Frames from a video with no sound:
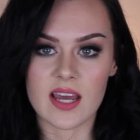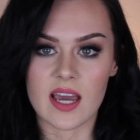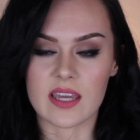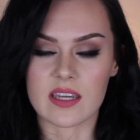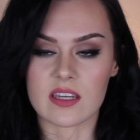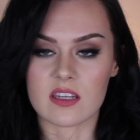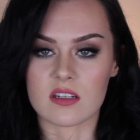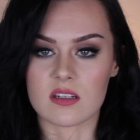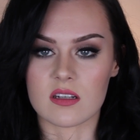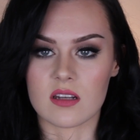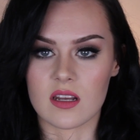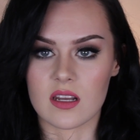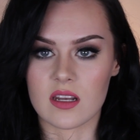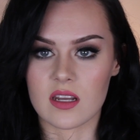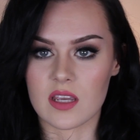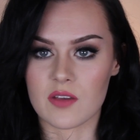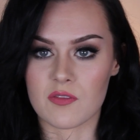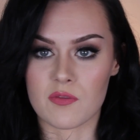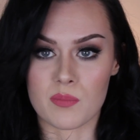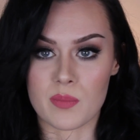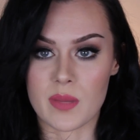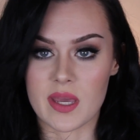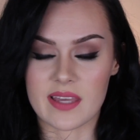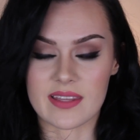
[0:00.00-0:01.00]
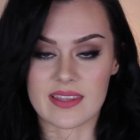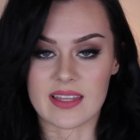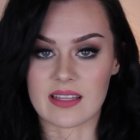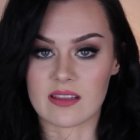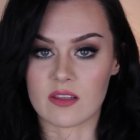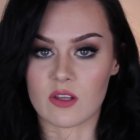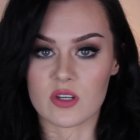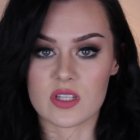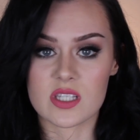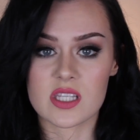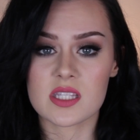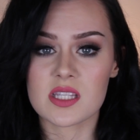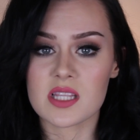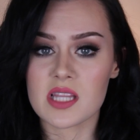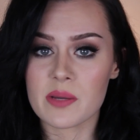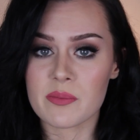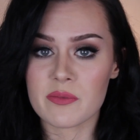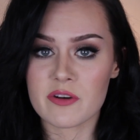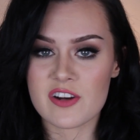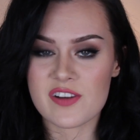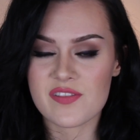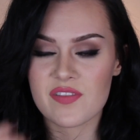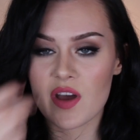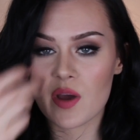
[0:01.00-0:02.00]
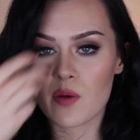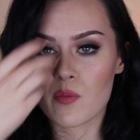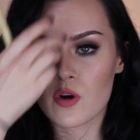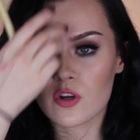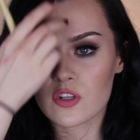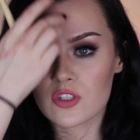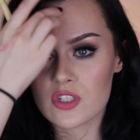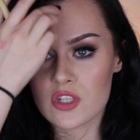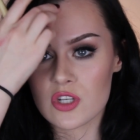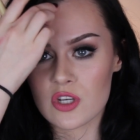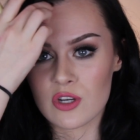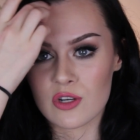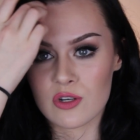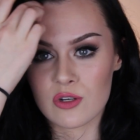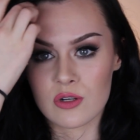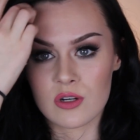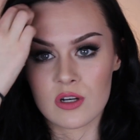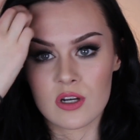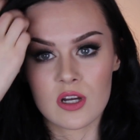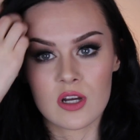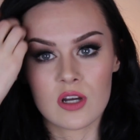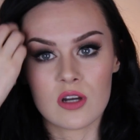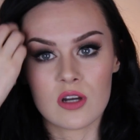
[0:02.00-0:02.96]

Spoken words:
I can even make that look slimmer if I want to,